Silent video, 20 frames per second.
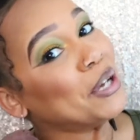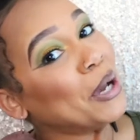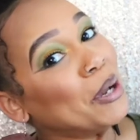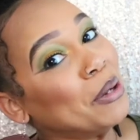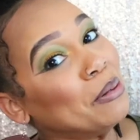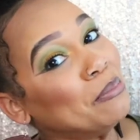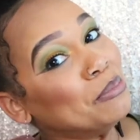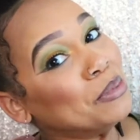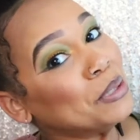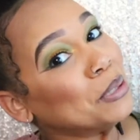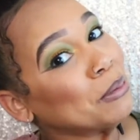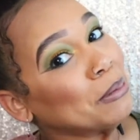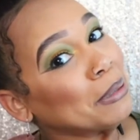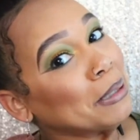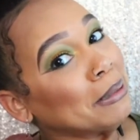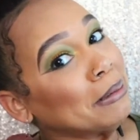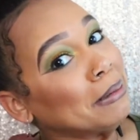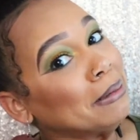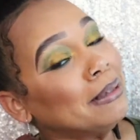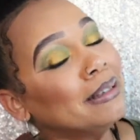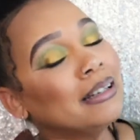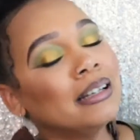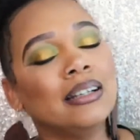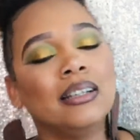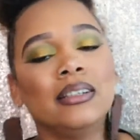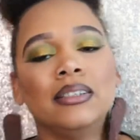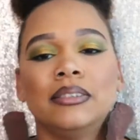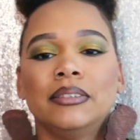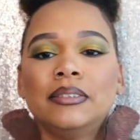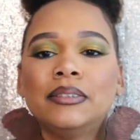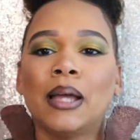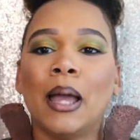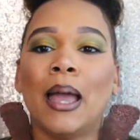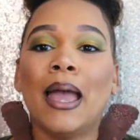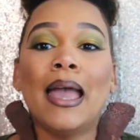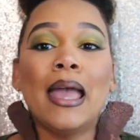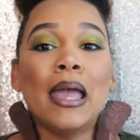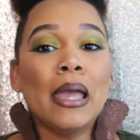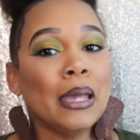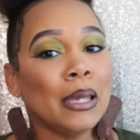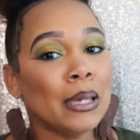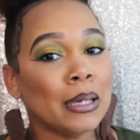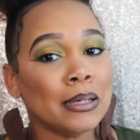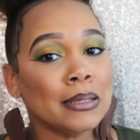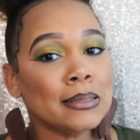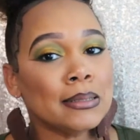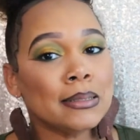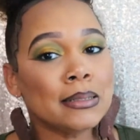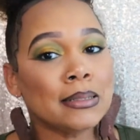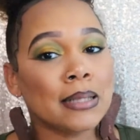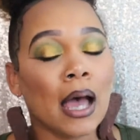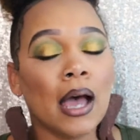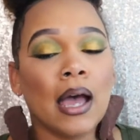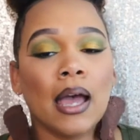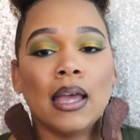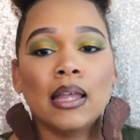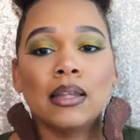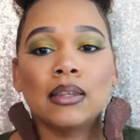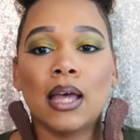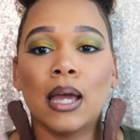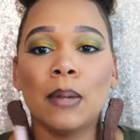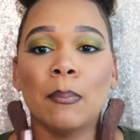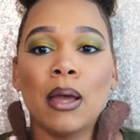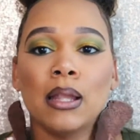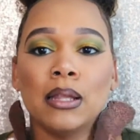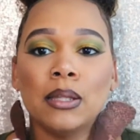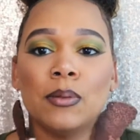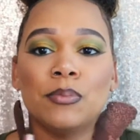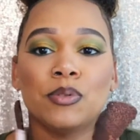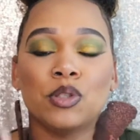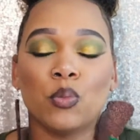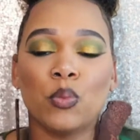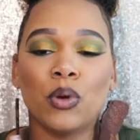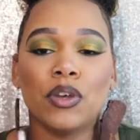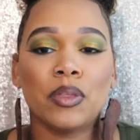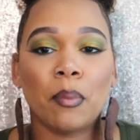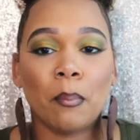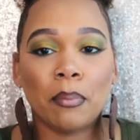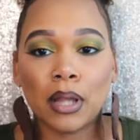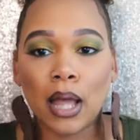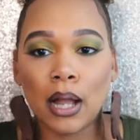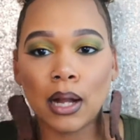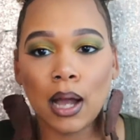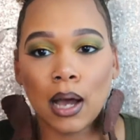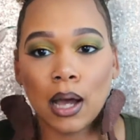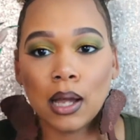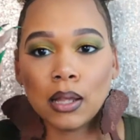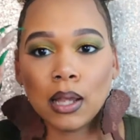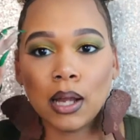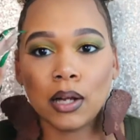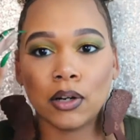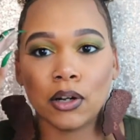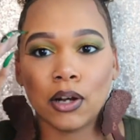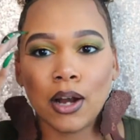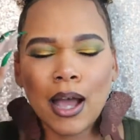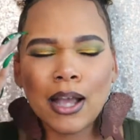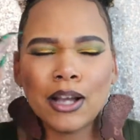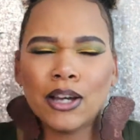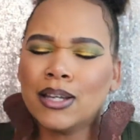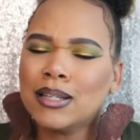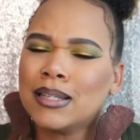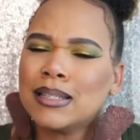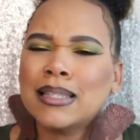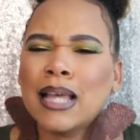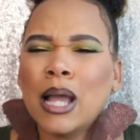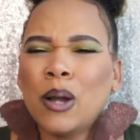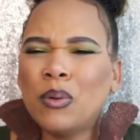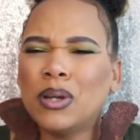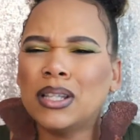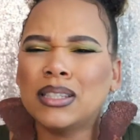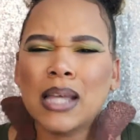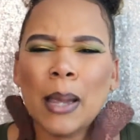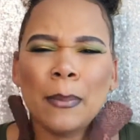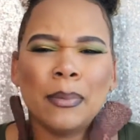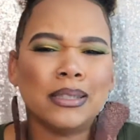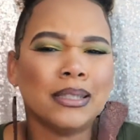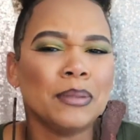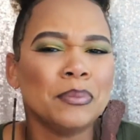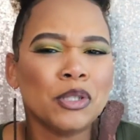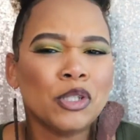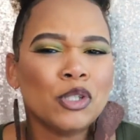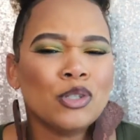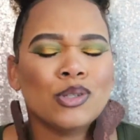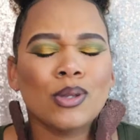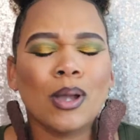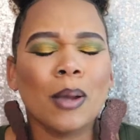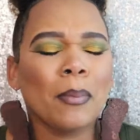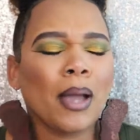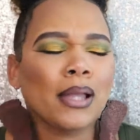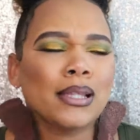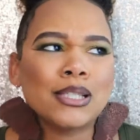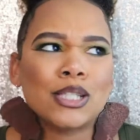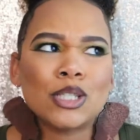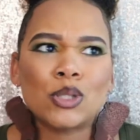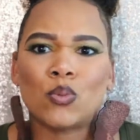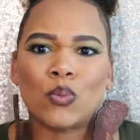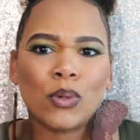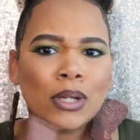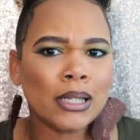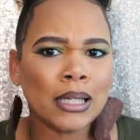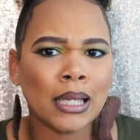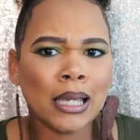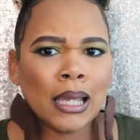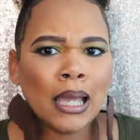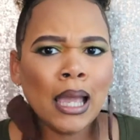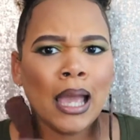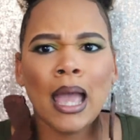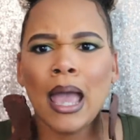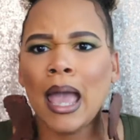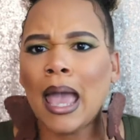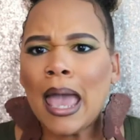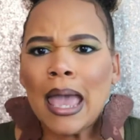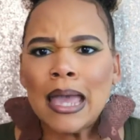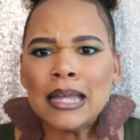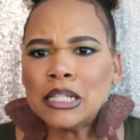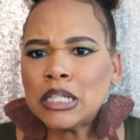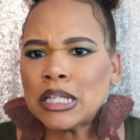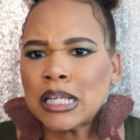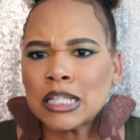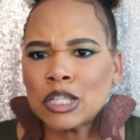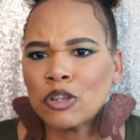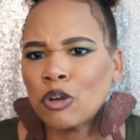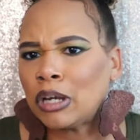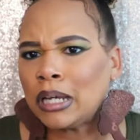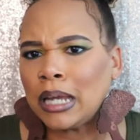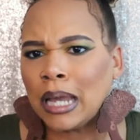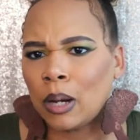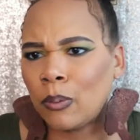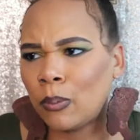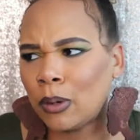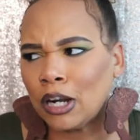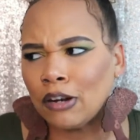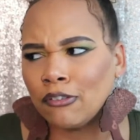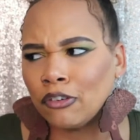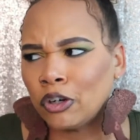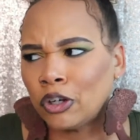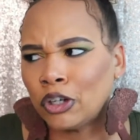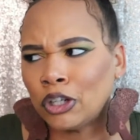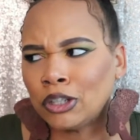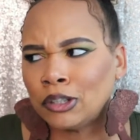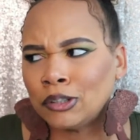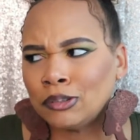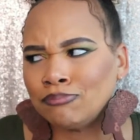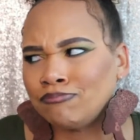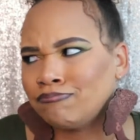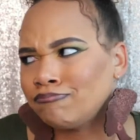I'm doing is I line my lips with black eyeliner. I couldn't decide what type of lip to do, so I'm about to just wing it and just create whatever